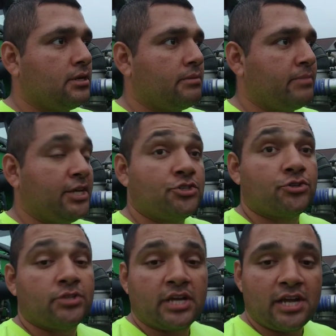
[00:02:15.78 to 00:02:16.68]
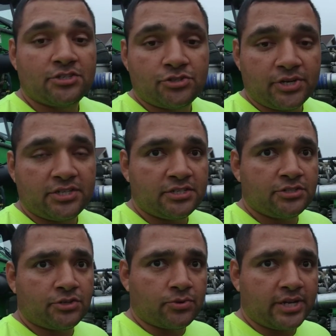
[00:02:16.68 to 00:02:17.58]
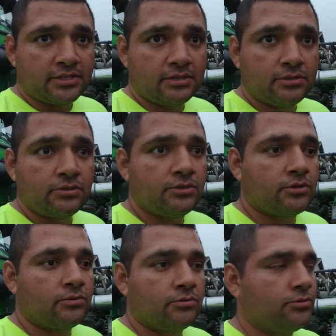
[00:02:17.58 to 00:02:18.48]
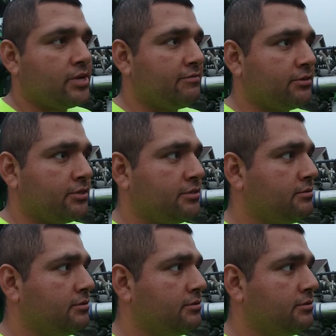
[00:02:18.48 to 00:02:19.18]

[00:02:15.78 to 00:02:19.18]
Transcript: making sure the concentration is correct. You know, you have a good